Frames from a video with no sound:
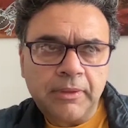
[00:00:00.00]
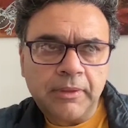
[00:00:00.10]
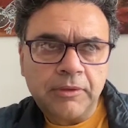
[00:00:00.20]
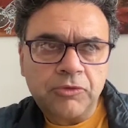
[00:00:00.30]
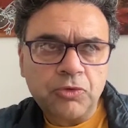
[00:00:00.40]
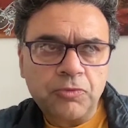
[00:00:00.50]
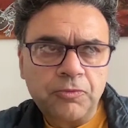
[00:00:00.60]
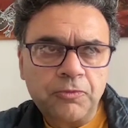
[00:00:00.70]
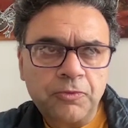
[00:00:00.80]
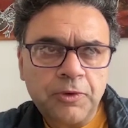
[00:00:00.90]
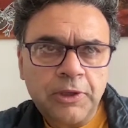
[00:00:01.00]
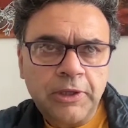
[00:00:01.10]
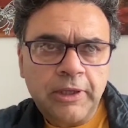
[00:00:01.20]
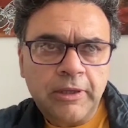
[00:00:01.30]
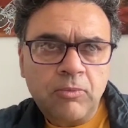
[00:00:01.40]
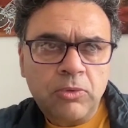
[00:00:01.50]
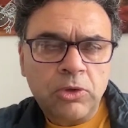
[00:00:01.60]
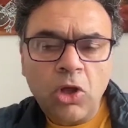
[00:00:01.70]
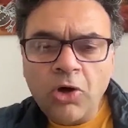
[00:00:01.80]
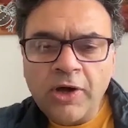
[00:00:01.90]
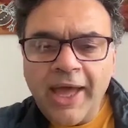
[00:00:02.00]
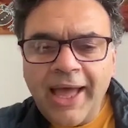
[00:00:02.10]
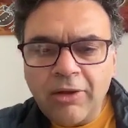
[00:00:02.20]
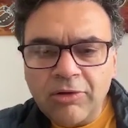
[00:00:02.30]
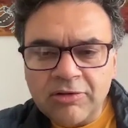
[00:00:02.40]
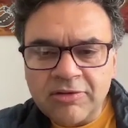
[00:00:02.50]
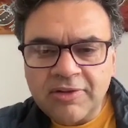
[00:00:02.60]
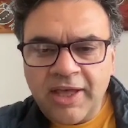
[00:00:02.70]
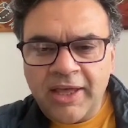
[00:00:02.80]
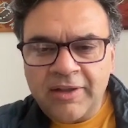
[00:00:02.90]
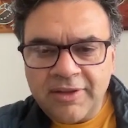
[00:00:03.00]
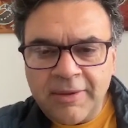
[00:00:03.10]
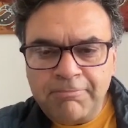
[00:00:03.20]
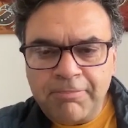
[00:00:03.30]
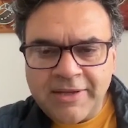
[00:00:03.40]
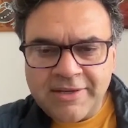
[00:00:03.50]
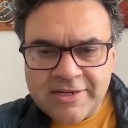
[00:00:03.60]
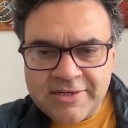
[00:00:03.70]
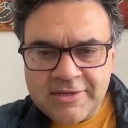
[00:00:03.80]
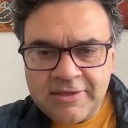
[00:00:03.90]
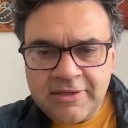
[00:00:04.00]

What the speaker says: sort of long held and embedded